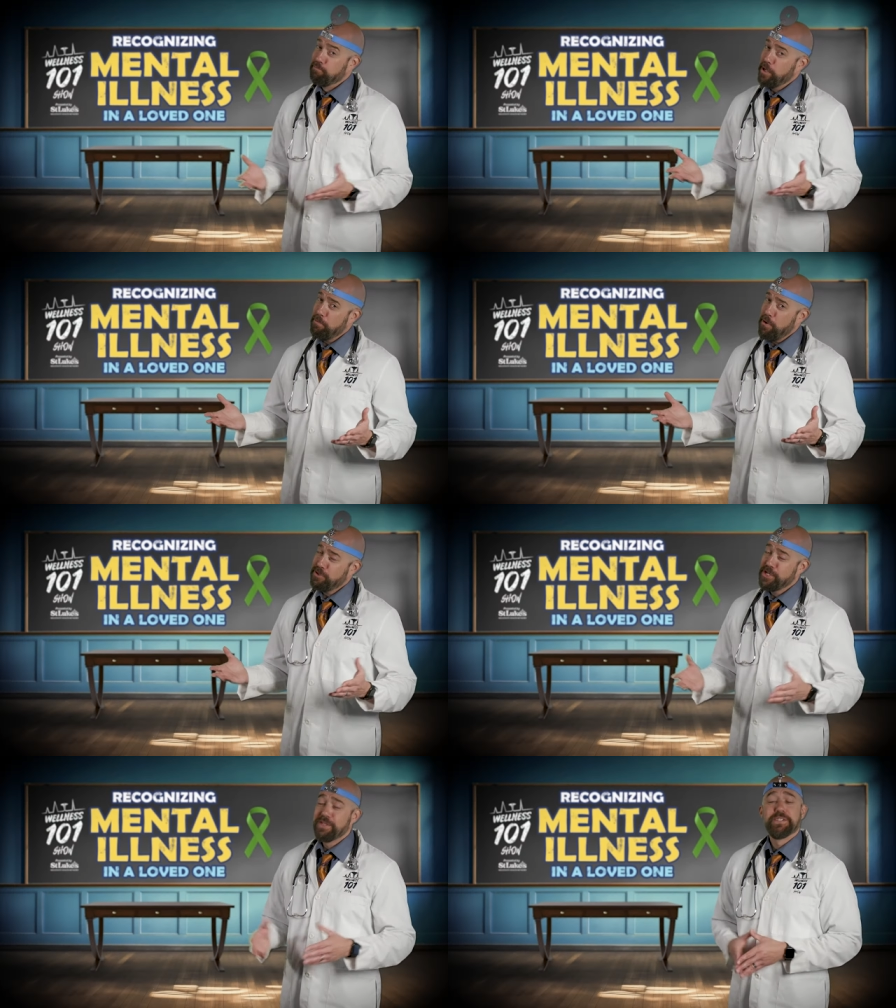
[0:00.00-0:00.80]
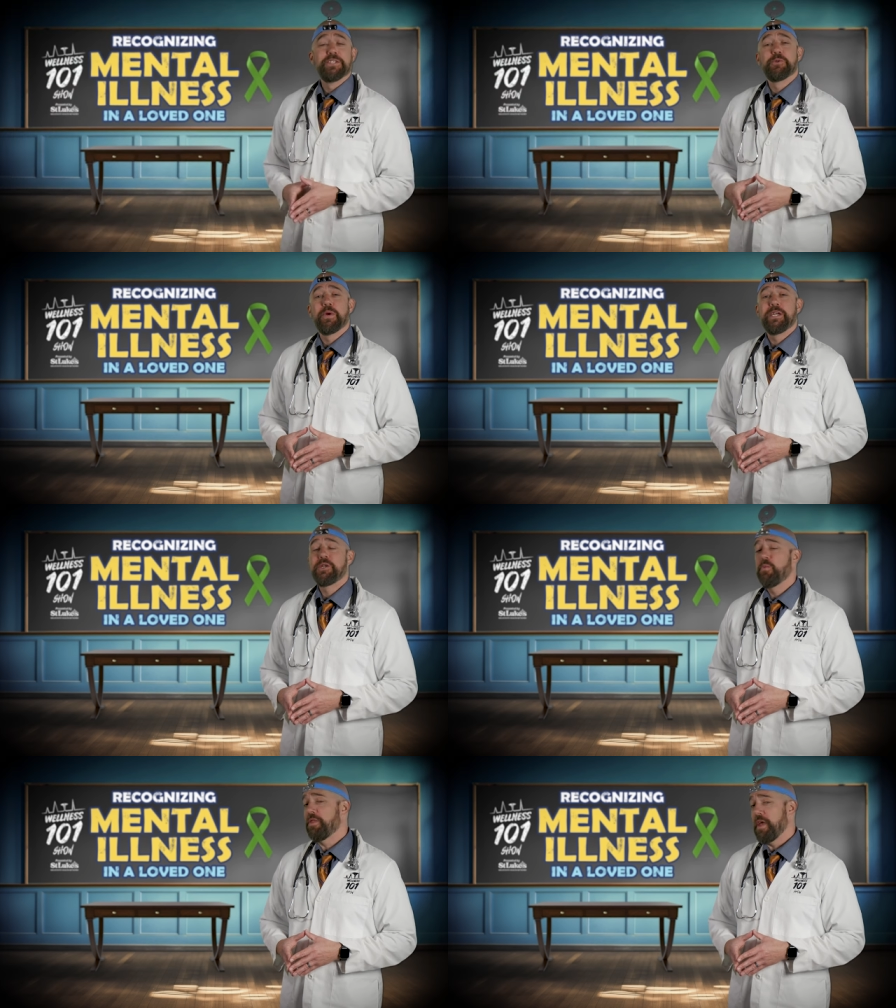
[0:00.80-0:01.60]
but approaching the
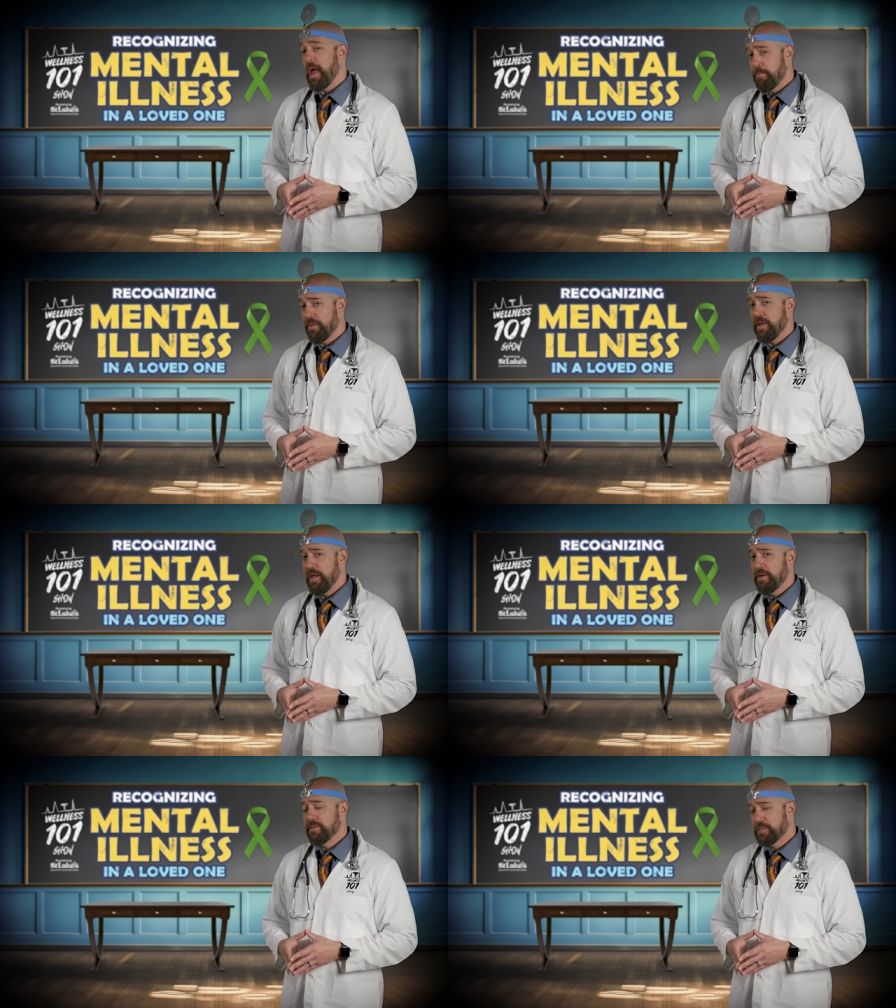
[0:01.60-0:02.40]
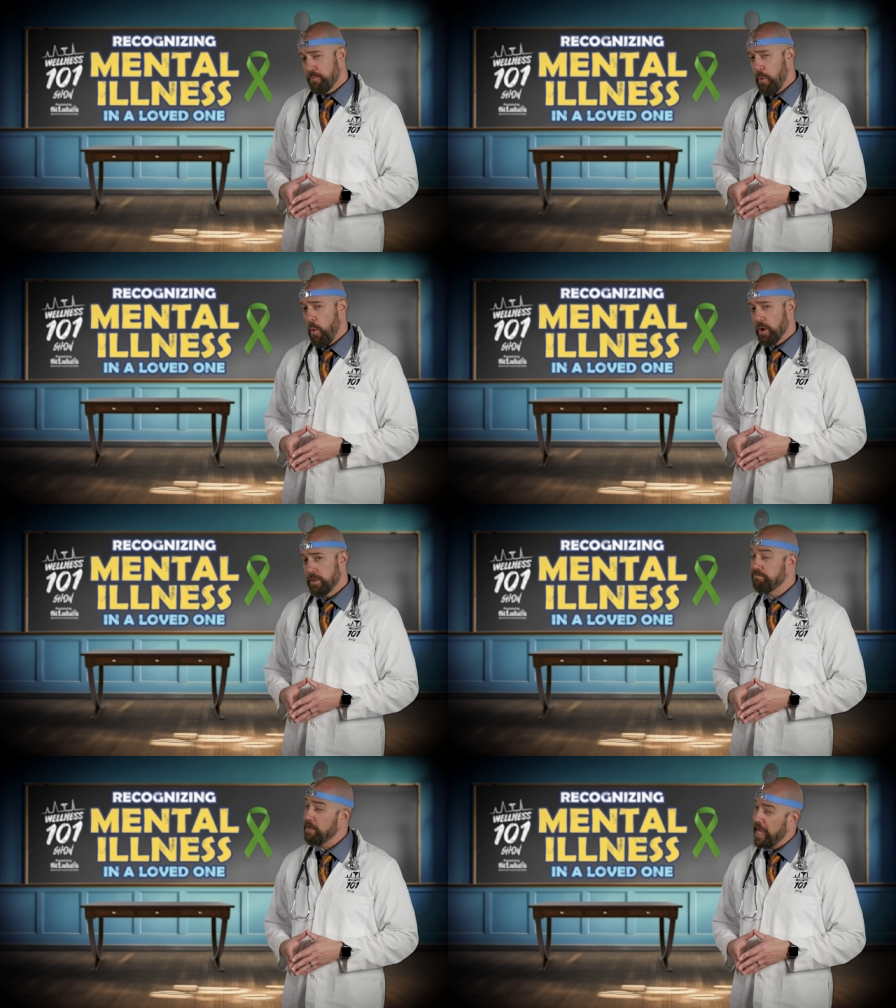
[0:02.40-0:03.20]
situation with empathy,
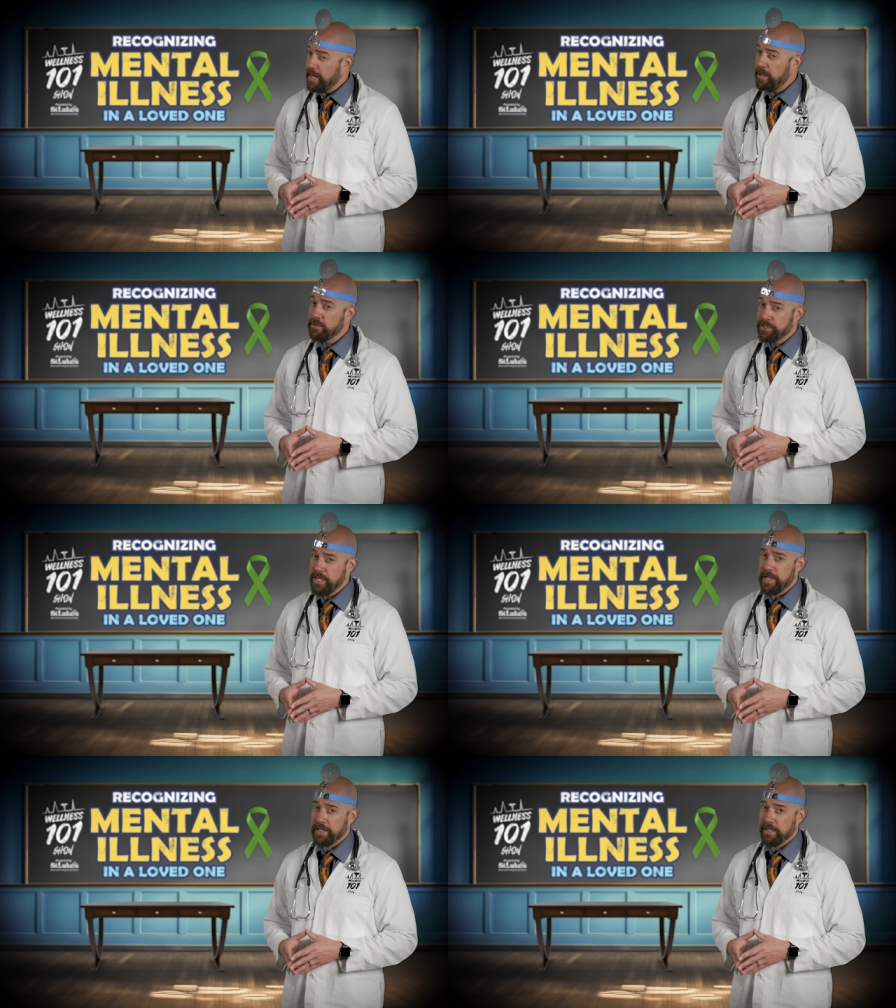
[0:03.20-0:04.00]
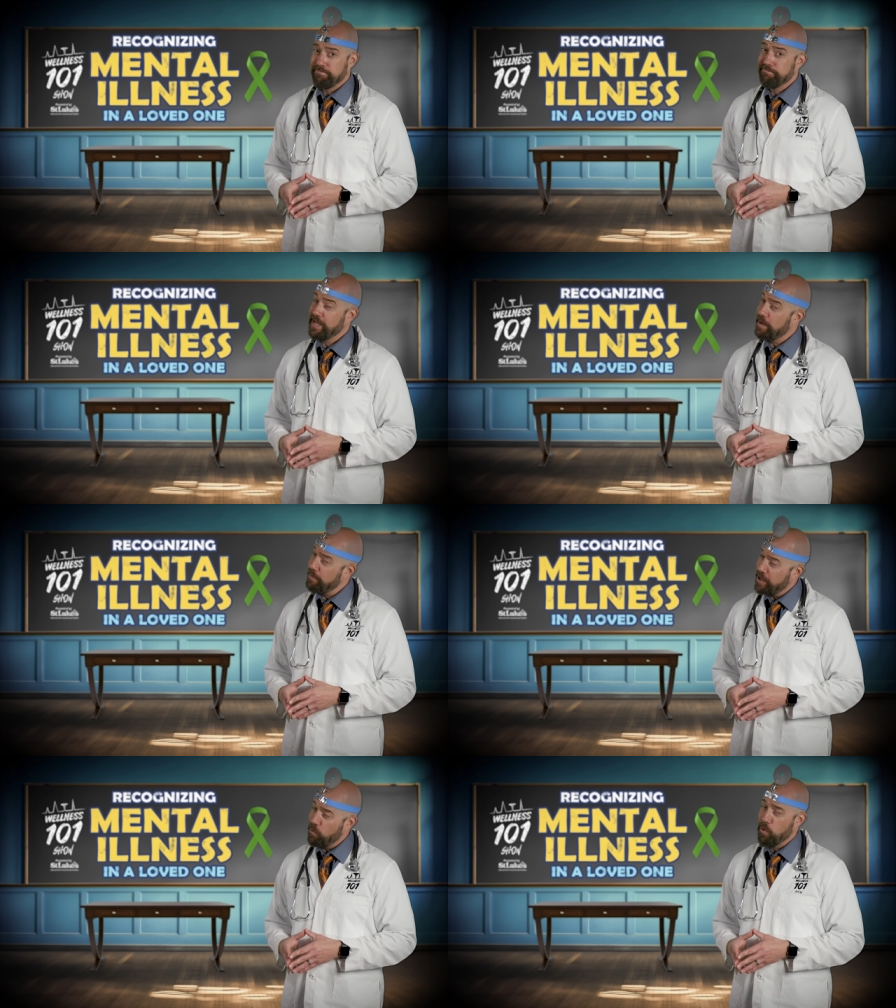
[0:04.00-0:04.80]
support, and understanding can
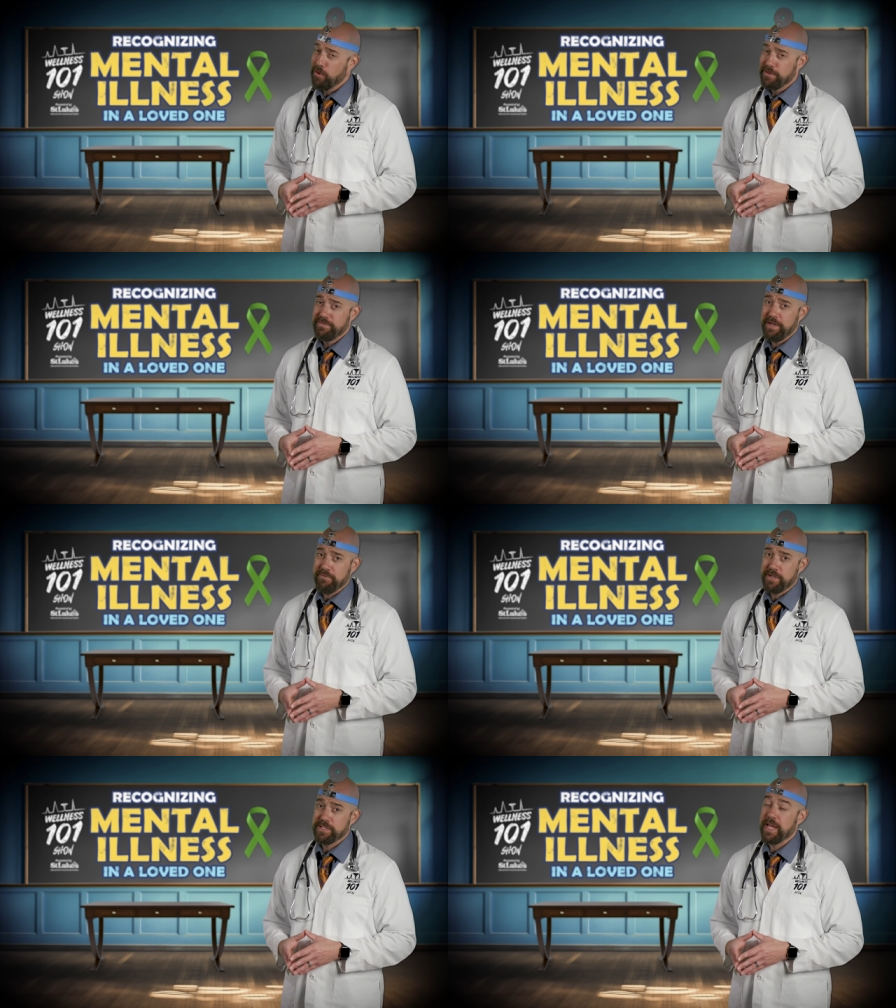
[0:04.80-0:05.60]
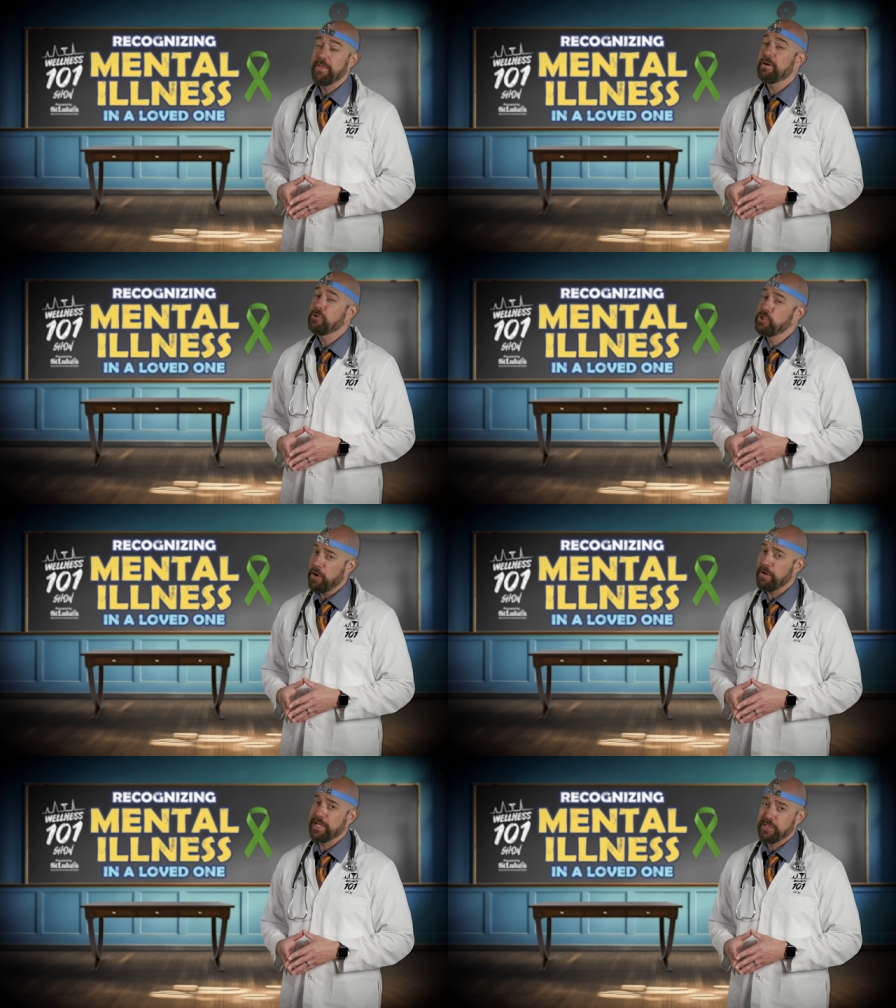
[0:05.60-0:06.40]
make a world of difference in their
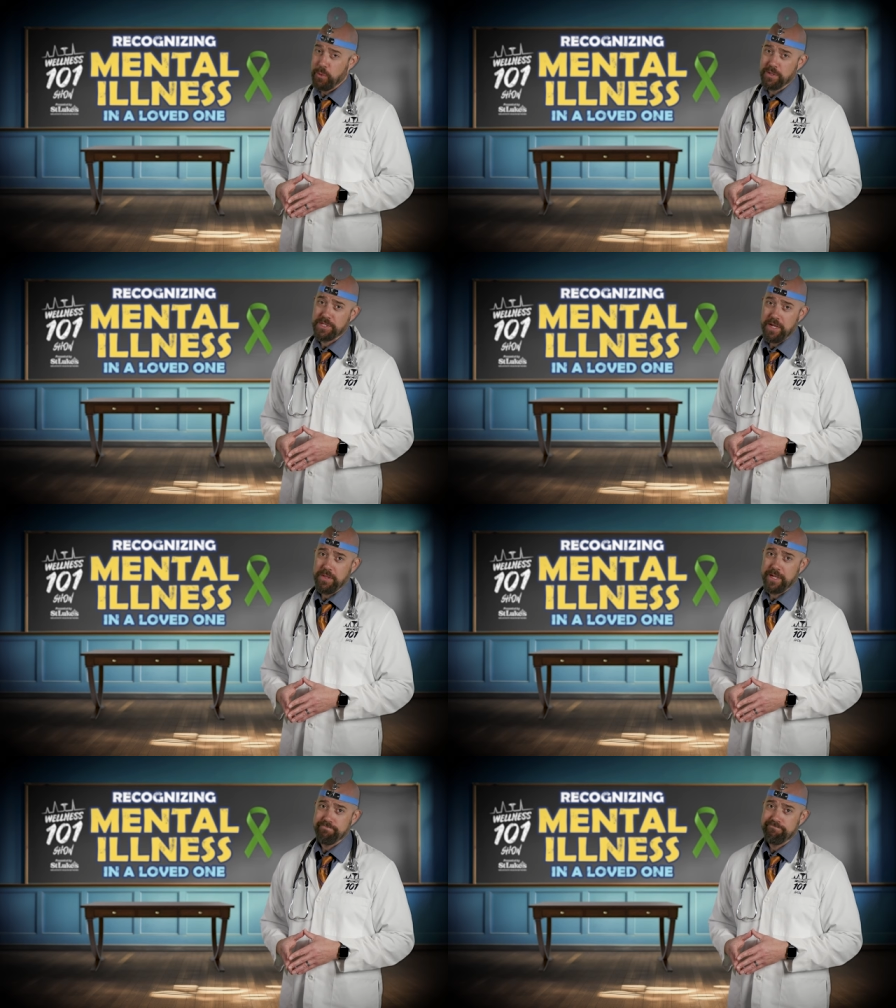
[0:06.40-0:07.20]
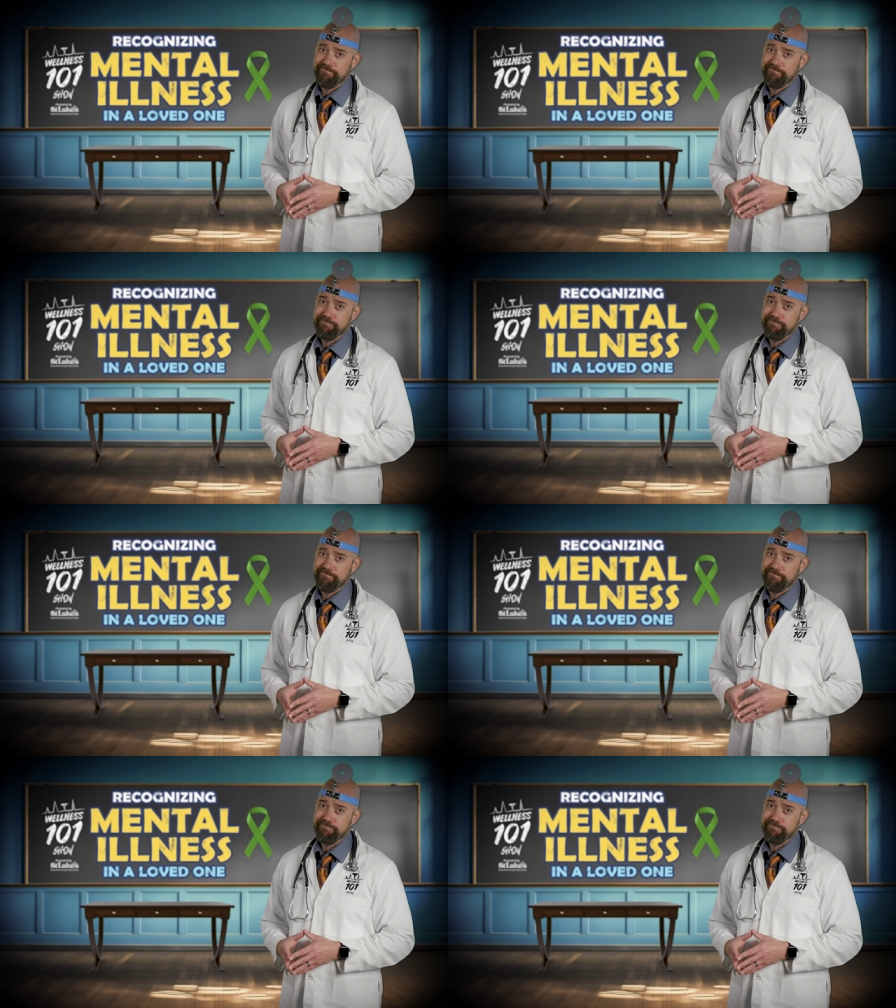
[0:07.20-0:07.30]
journey towards healing.